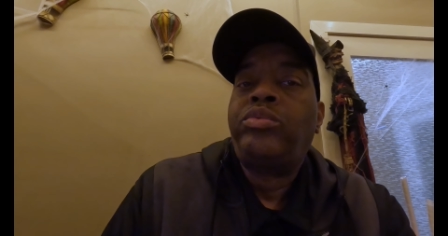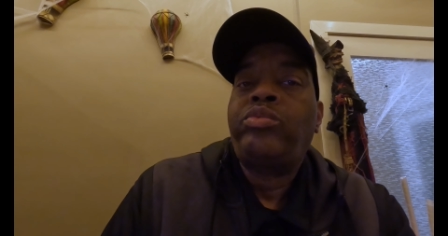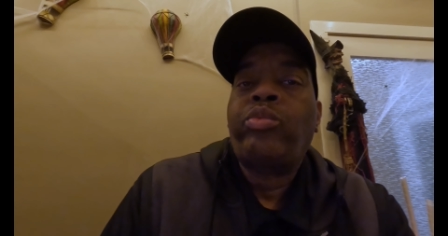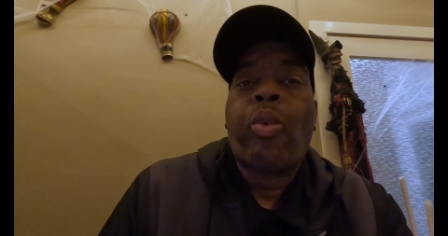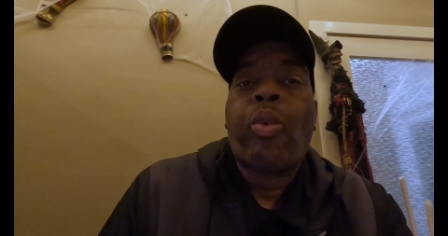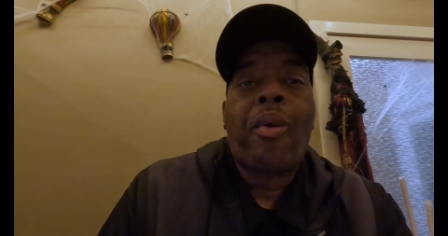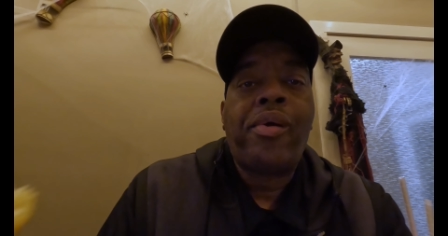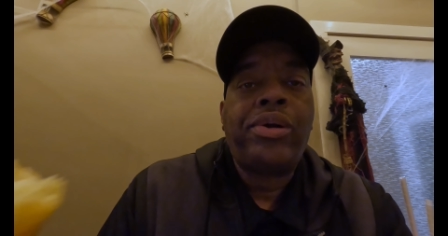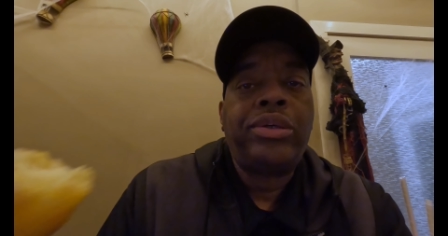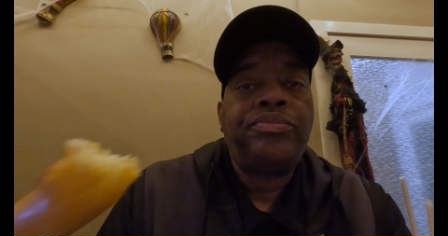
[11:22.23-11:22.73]

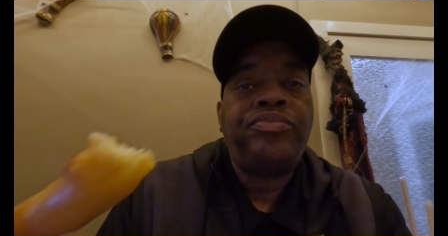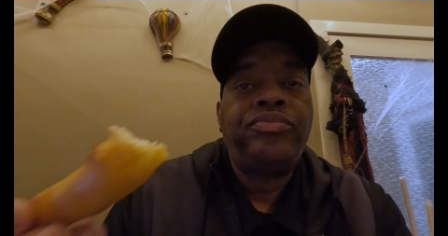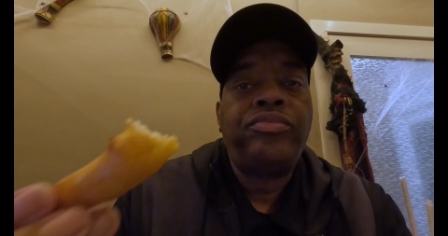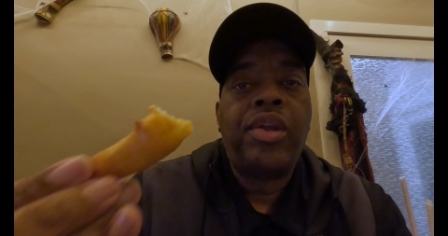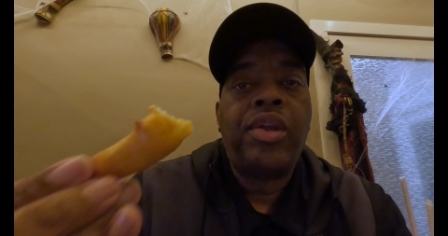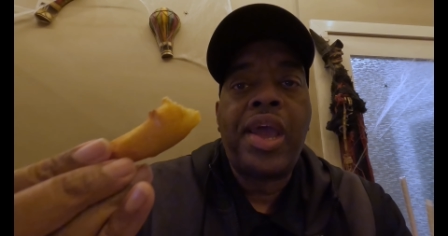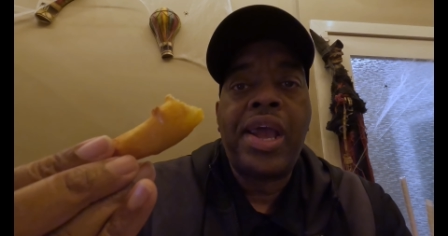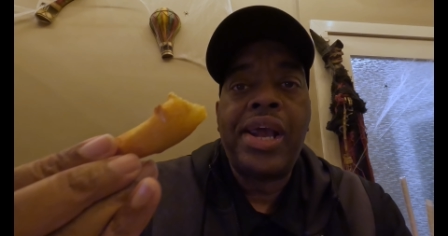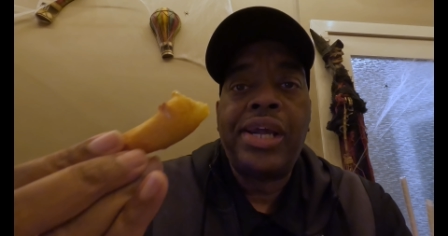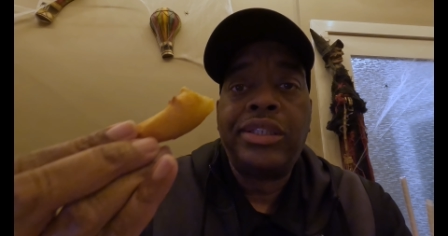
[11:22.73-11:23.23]
Good.
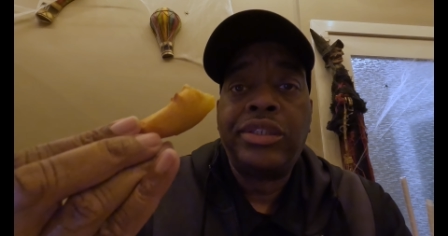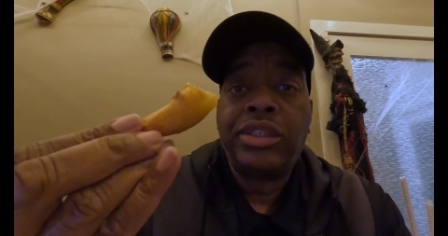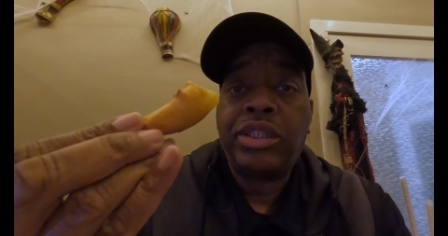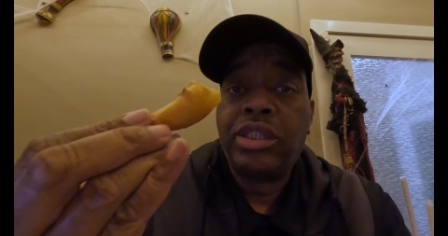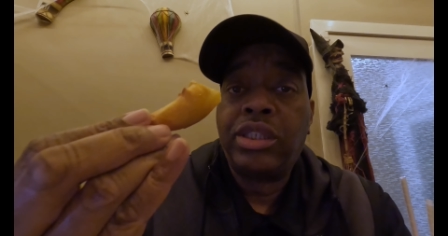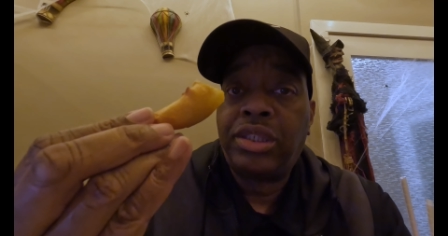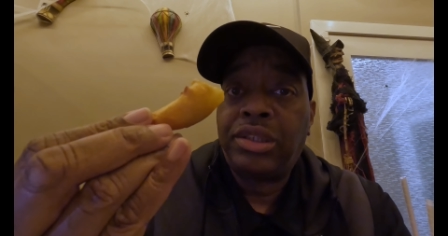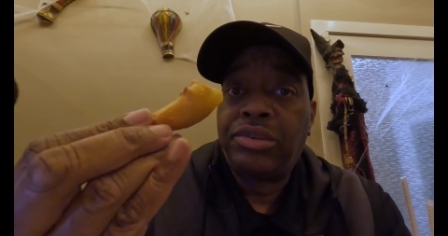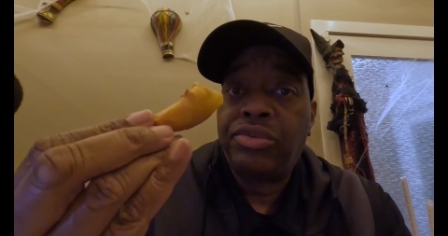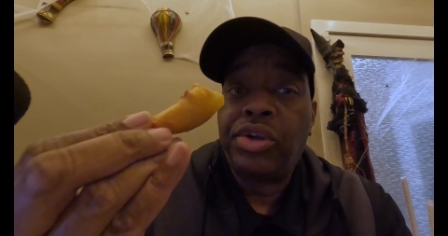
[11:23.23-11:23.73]
Yeah,
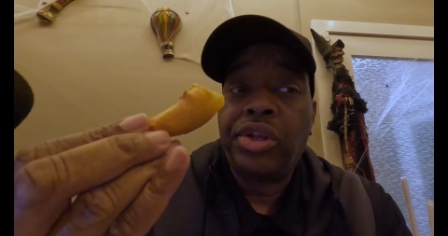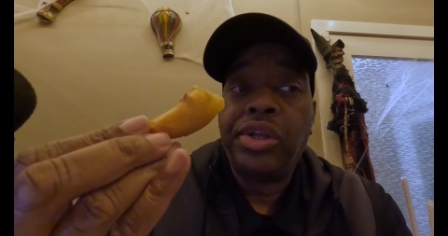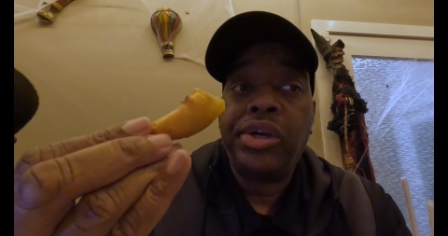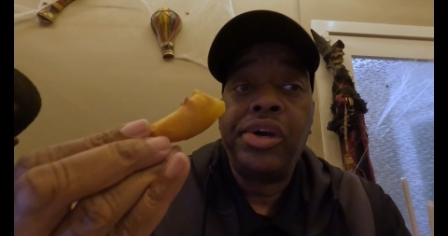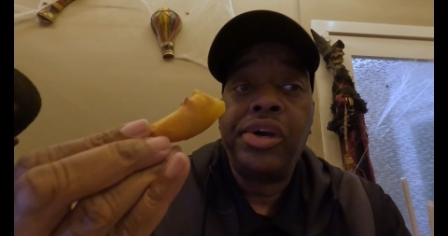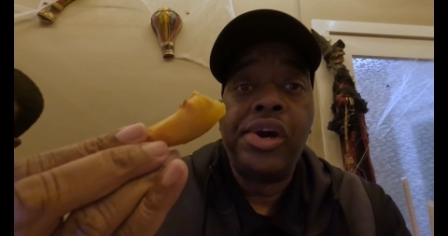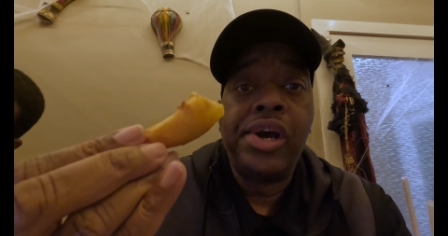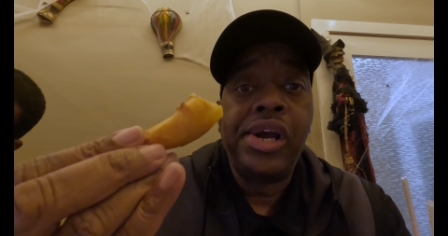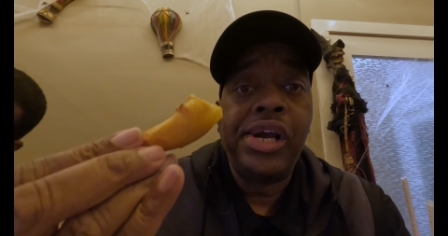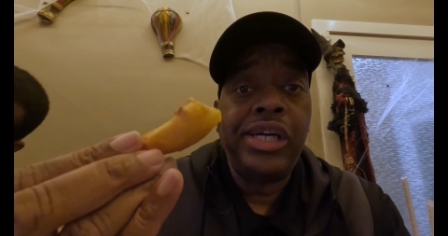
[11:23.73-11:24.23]
this is really good